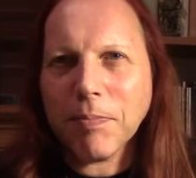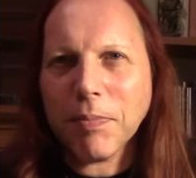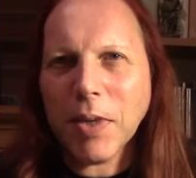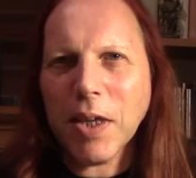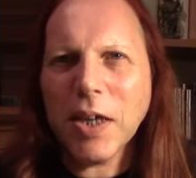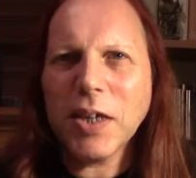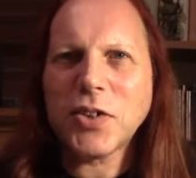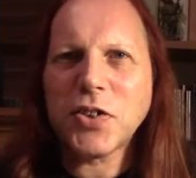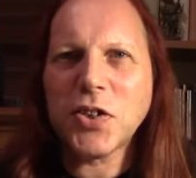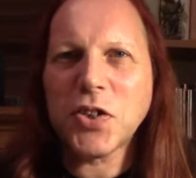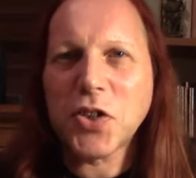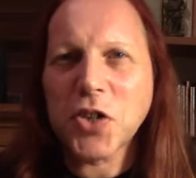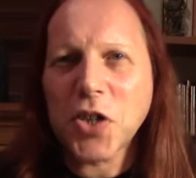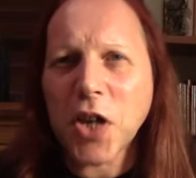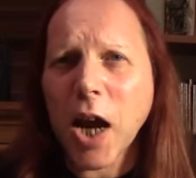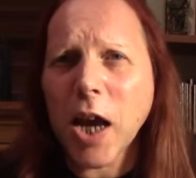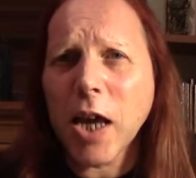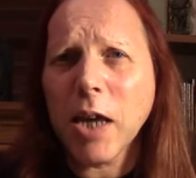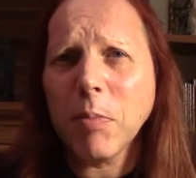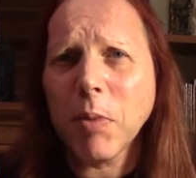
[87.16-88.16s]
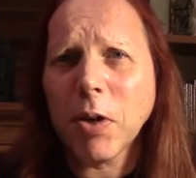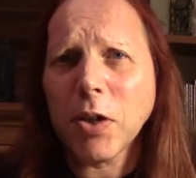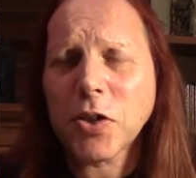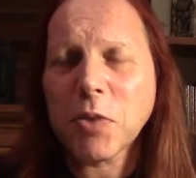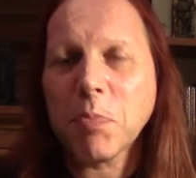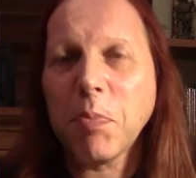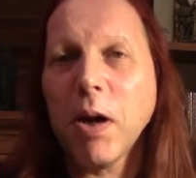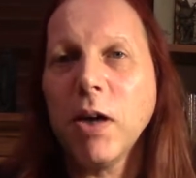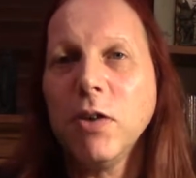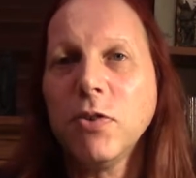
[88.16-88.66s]
it's a shame, I
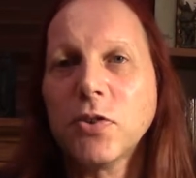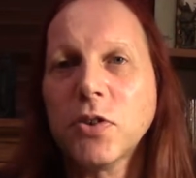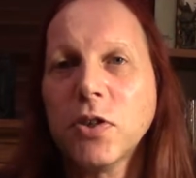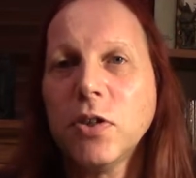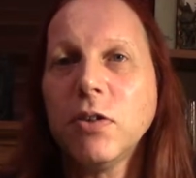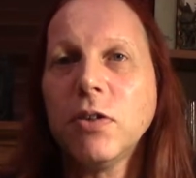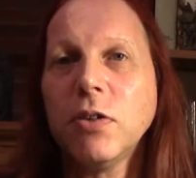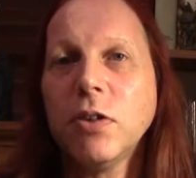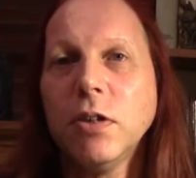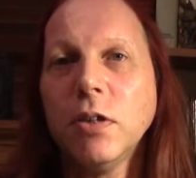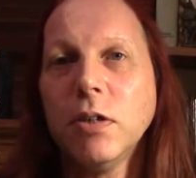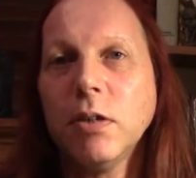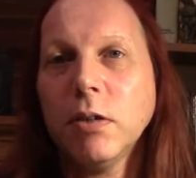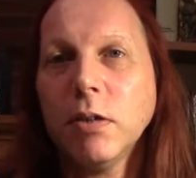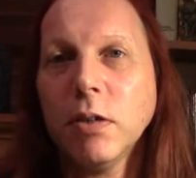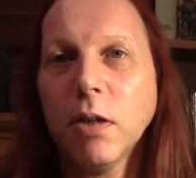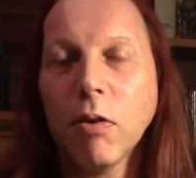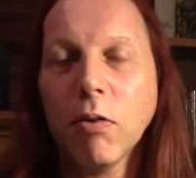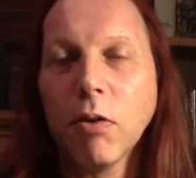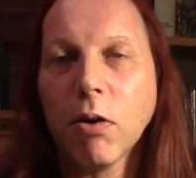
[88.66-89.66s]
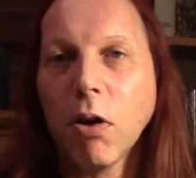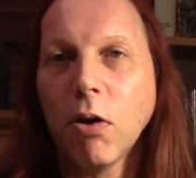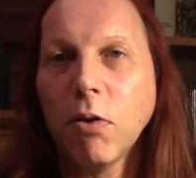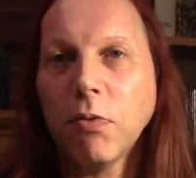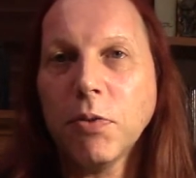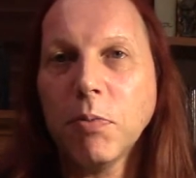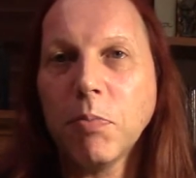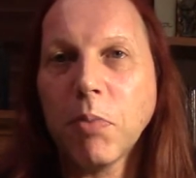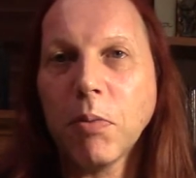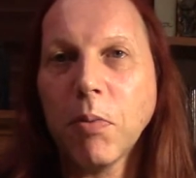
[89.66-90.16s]
suppose, that you know, a lot of
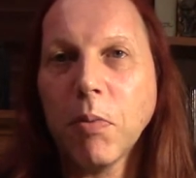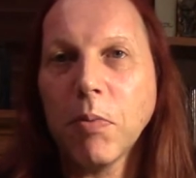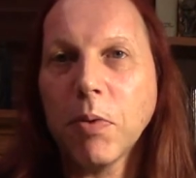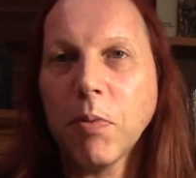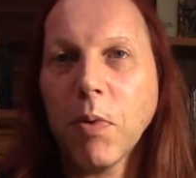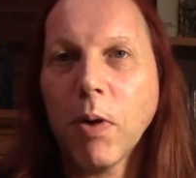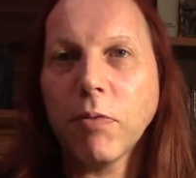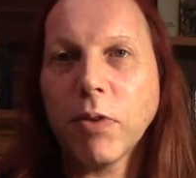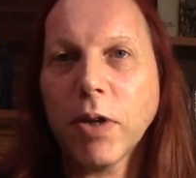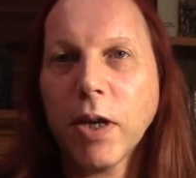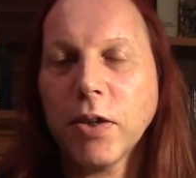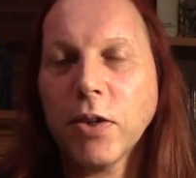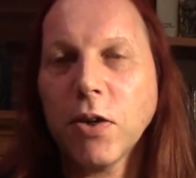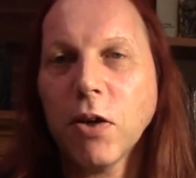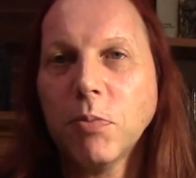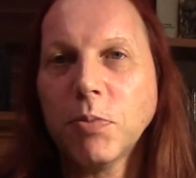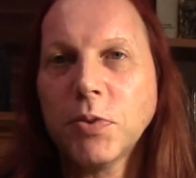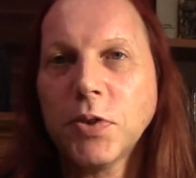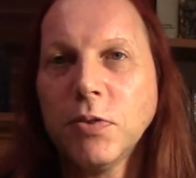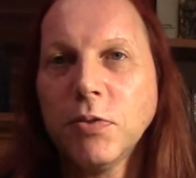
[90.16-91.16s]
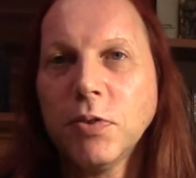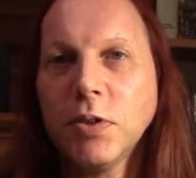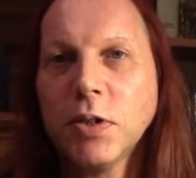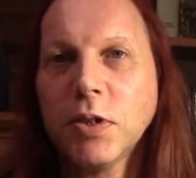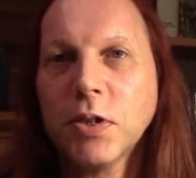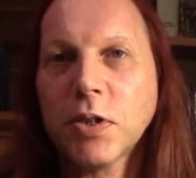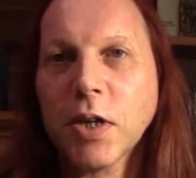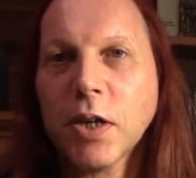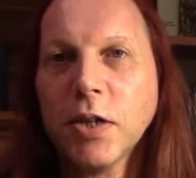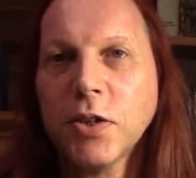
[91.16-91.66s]
you probably won't get the opportunity
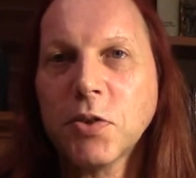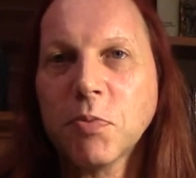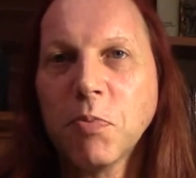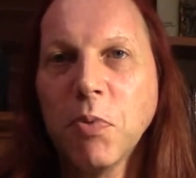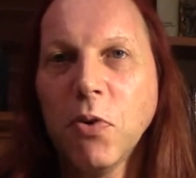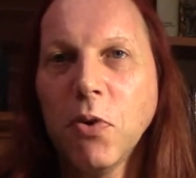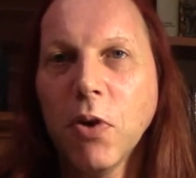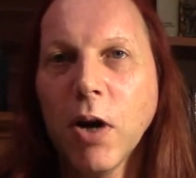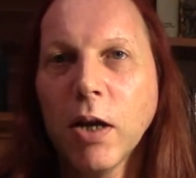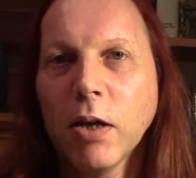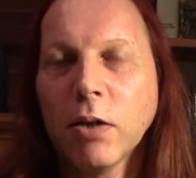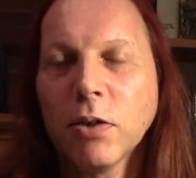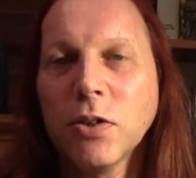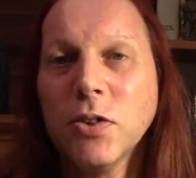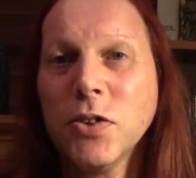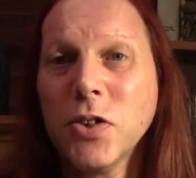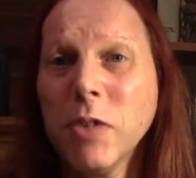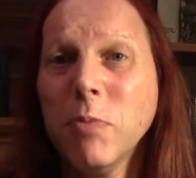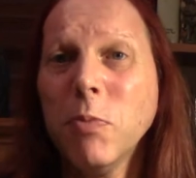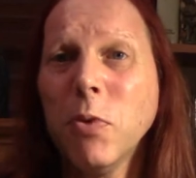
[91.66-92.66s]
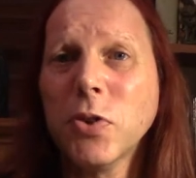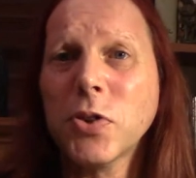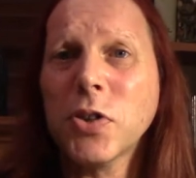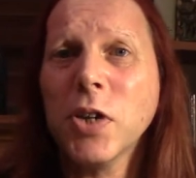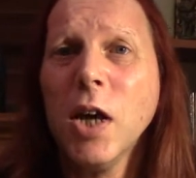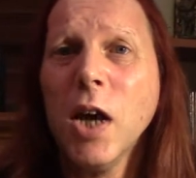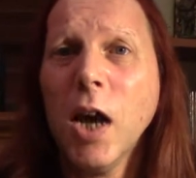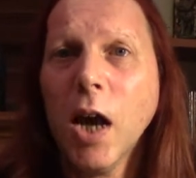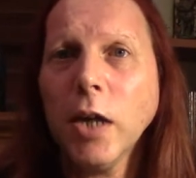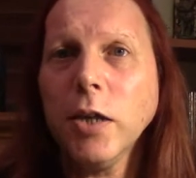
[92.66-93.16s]
to taste Port Ellen, because it was
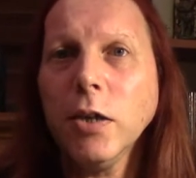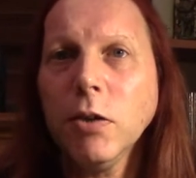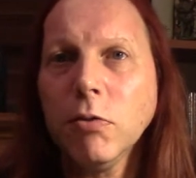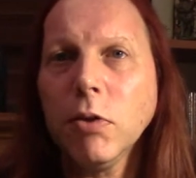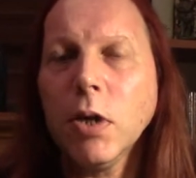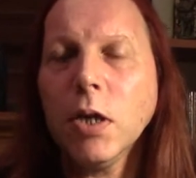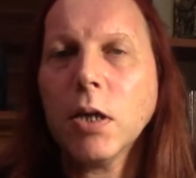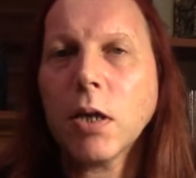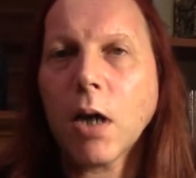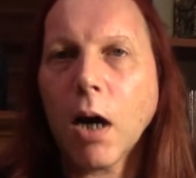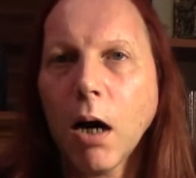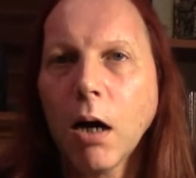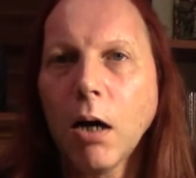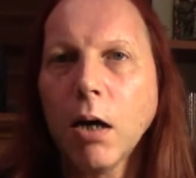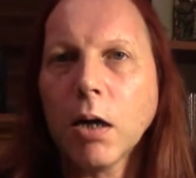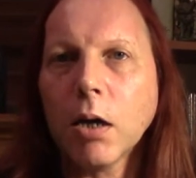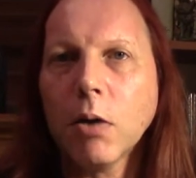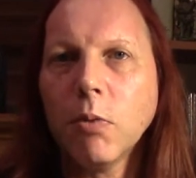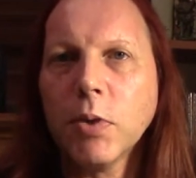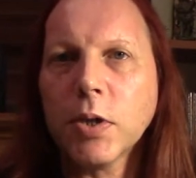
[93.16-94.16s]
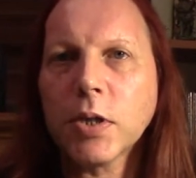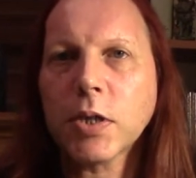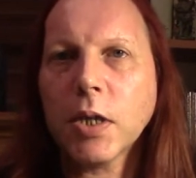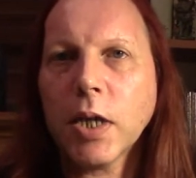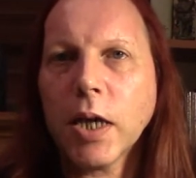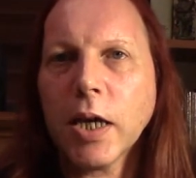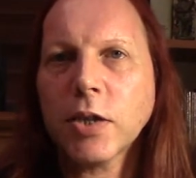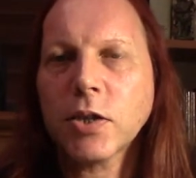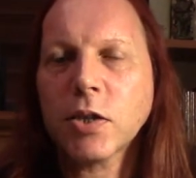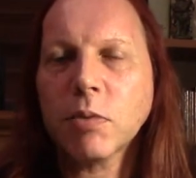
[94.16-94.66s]
a unique Isle of whiskey,
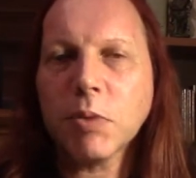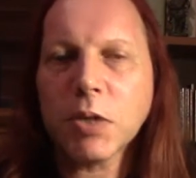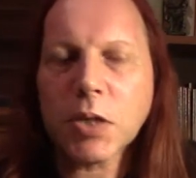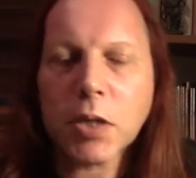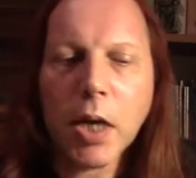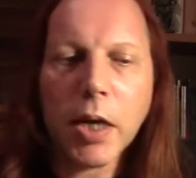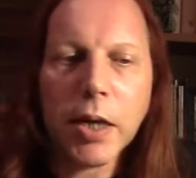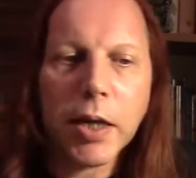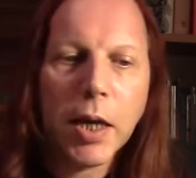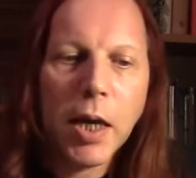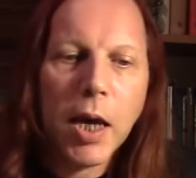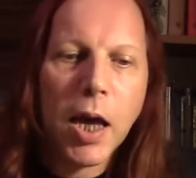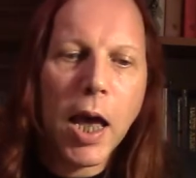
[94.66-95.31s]
has to be said.